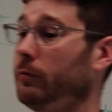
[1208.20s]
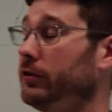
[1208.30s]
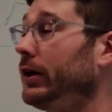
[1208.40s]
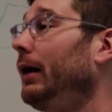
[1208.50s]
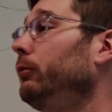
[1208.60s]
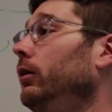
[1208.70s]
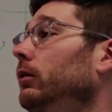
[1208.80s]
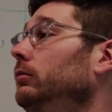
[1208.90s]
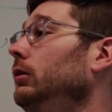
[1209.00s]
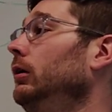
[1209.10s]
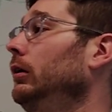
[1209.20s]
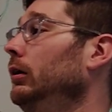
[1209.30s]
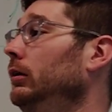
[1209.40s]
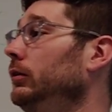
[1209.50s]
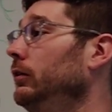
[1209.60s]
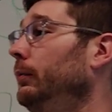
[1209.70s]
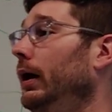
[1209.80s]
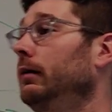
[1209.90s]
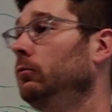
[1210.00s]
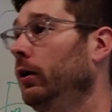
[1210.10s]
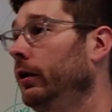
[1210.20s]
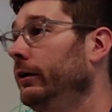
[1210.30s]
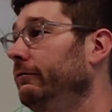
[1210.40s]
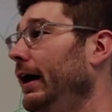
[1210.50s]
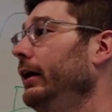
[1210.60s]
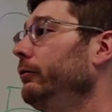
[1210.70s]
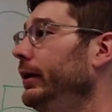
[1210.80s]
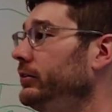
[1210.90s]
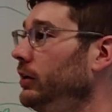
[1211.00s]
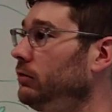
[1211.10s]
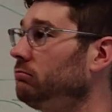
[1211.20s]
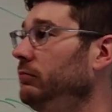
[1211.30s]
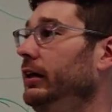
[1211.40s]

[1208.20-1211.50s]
from the top rung to the bottom rung, it evaluates it,